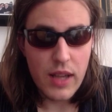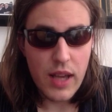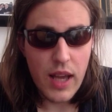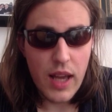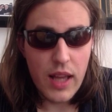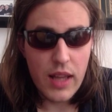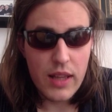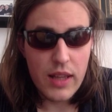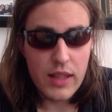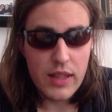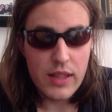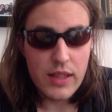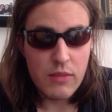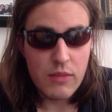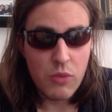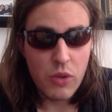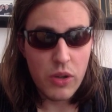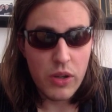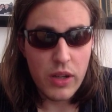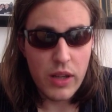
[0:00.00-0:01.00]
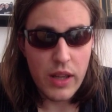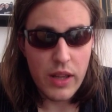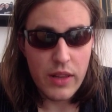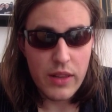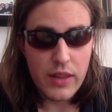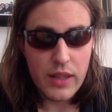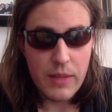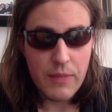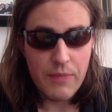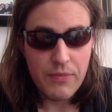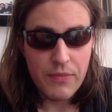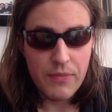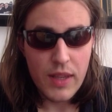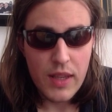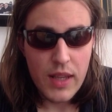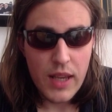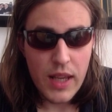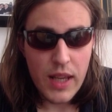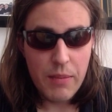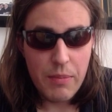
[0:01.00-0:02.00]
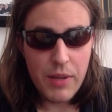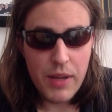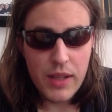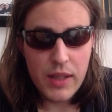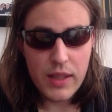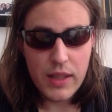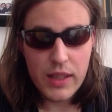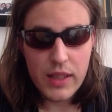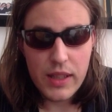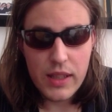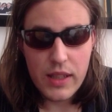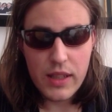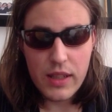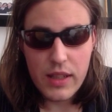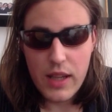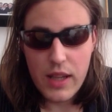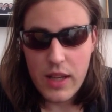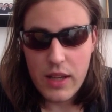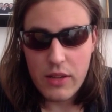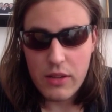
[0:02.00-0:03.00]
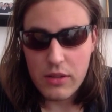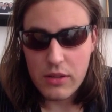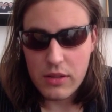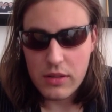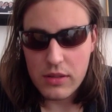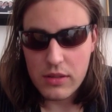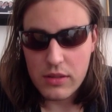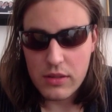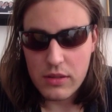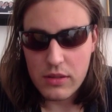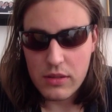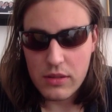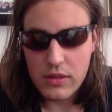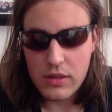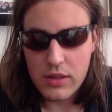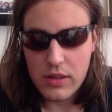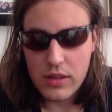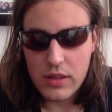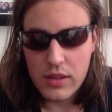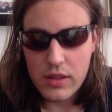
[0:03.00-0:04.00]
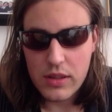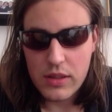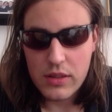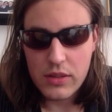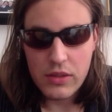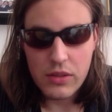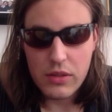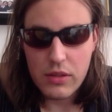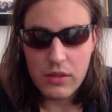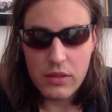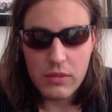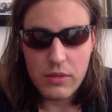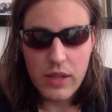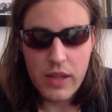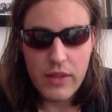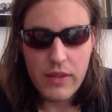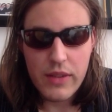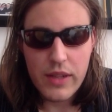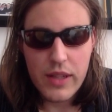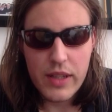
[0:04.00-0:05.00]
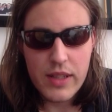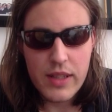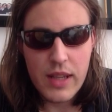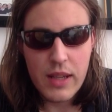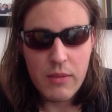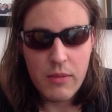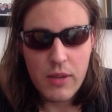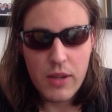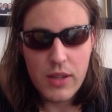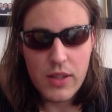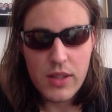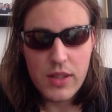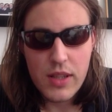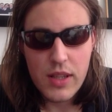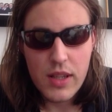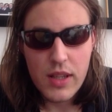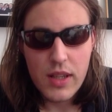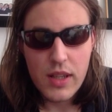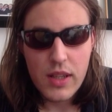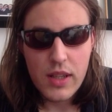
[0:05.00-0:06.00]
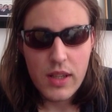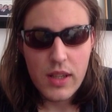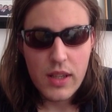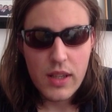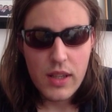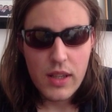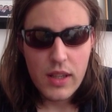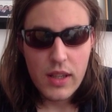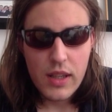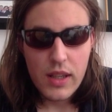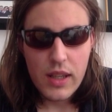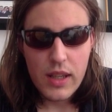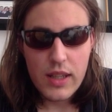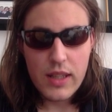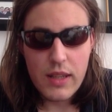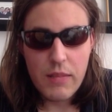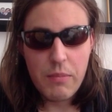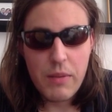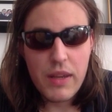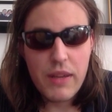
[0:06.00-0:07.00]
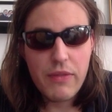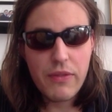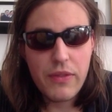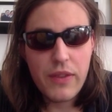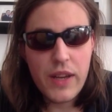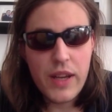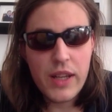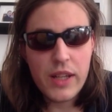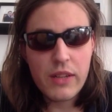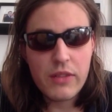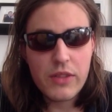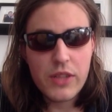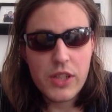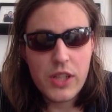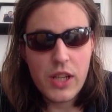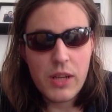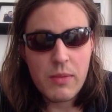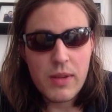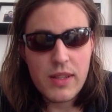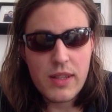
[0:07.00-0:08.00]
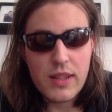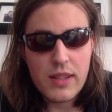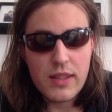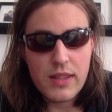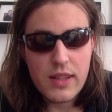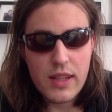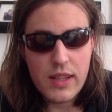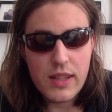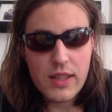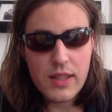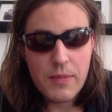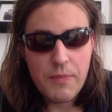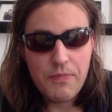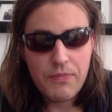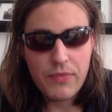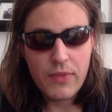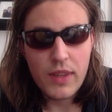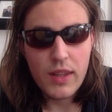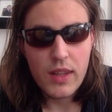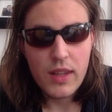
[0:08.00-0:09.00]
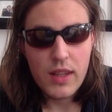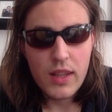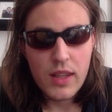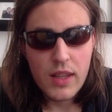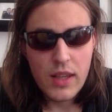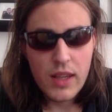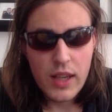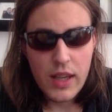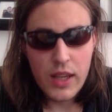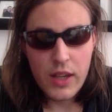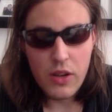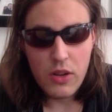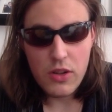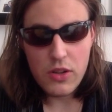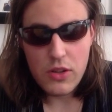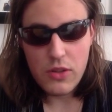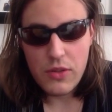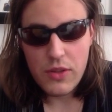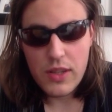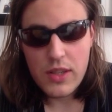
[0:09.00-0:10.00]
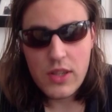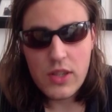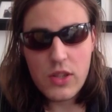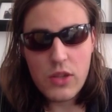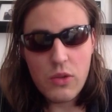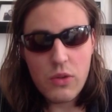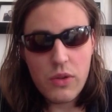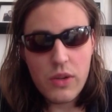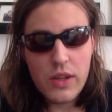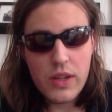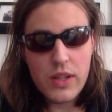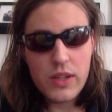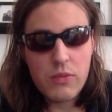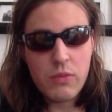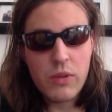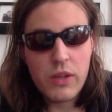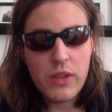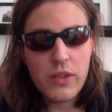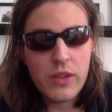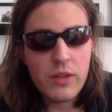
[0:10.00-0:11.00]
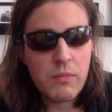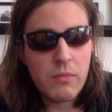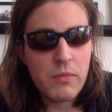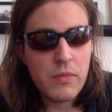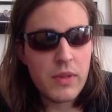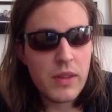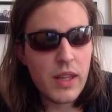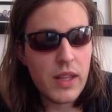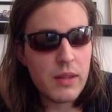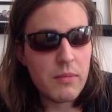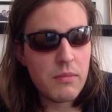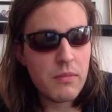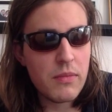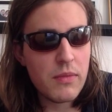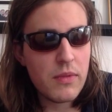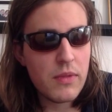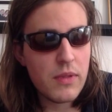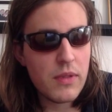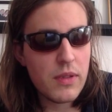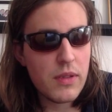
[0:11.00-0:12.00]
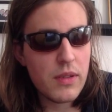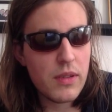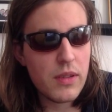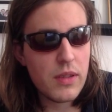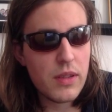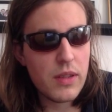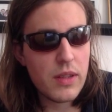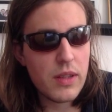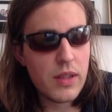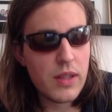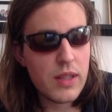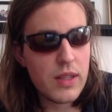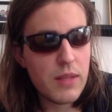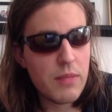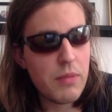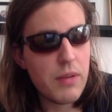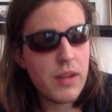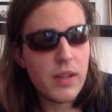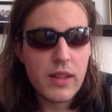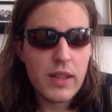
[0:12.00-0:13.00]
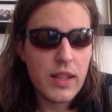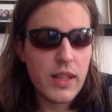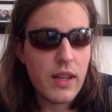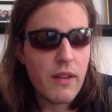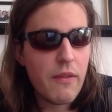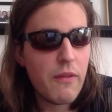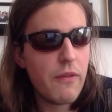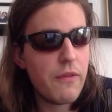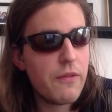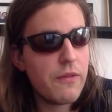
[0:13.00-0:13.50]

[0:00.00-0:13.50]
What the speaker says: Alice in Wonderland theme. And apparently Rero, or Nero, whatever his name was, is a big fan of Jerma 66. And also, this story is one of them that is apparently a